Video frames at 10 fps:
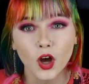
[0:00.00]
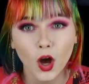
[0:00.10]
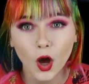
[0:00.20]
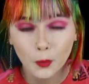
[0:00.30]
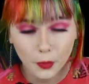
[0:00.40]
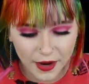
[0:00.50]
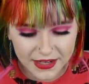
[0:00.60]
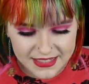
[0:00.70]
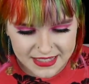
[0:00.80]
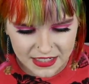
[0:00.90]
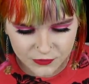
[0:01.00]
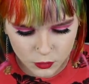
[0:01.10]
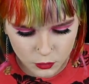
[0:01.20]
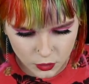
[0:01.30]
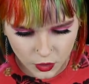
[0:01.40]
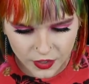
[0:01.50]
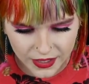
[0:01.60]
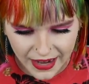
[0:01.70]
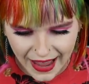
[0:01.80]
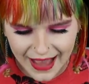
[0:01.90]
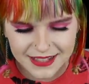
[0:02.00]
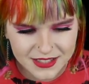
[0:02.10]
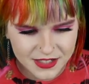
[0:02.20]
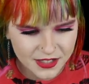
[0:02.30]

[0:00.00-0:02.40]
oppressed if you look at